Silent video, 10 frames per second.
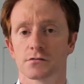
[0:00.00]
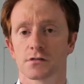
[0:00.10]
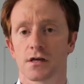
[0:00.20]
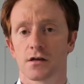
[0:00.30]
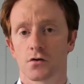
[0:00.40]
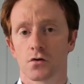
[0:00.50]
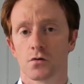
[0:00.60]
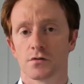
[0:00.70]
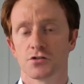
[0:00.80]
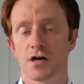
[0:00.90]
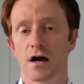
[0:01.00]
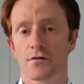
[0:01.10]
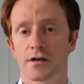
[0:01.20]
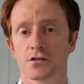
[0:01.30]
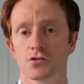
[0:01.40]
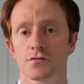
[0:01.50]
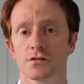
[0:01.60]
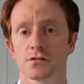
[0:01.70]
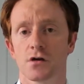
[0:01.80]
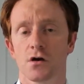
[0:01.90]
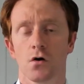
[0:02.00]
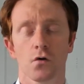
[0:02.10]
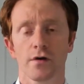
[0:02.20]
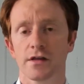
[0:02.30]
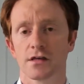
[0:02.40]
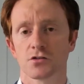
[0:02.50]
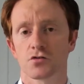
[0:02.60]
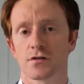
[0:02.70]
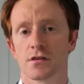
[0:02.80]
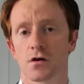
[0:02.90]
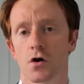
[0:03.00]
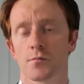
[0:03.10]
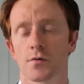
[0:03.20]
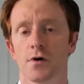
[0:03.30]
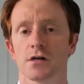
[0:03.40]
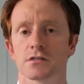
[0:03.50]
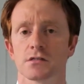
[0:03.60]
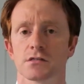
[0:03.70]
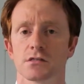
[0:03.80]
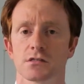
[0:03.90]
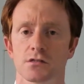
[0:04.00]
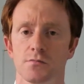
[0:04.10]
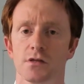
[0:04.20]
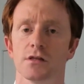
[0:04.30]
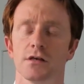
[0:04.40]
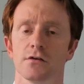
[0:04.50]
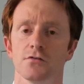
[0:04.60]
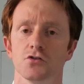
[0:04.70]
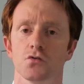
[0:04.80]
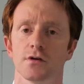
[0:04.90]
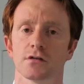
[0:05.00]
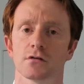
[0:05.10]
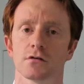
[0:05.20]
can occur with jarring injuries or any injury that compromises the stability of a joint.